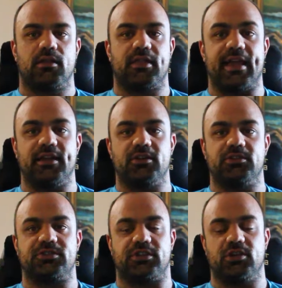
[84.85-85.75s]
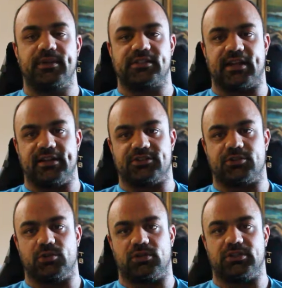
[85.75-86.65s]
they used human-sized
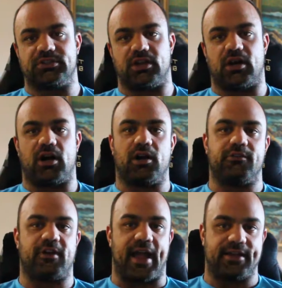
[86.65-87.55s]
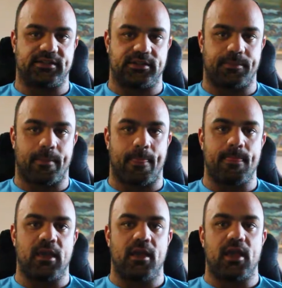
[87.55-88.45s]
tools on rats.
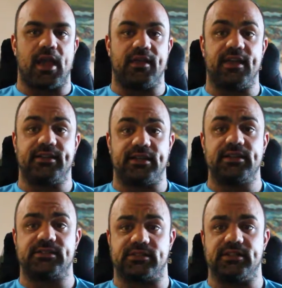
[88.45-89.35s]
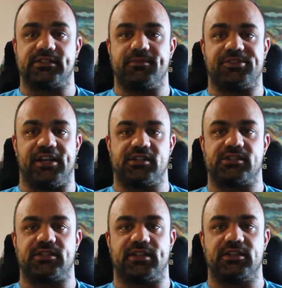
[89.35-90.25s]
And they did see some
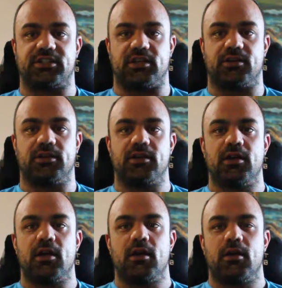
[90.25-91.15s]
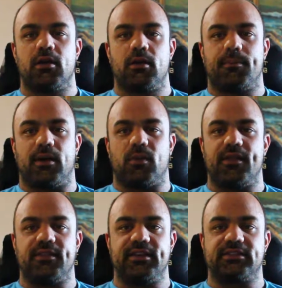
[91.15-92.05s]
changes in tissue. But
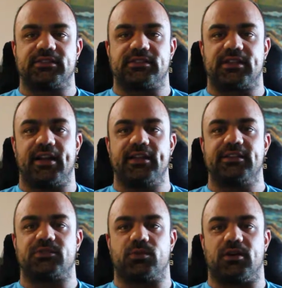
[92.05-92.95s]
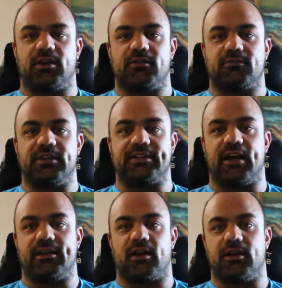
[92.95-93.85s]
when these studies were
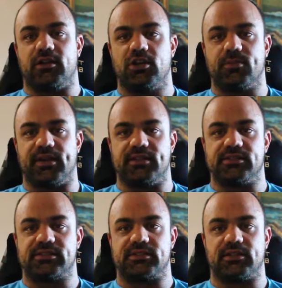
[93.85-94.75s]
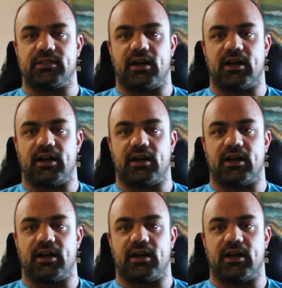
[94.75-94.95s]
redone on humans,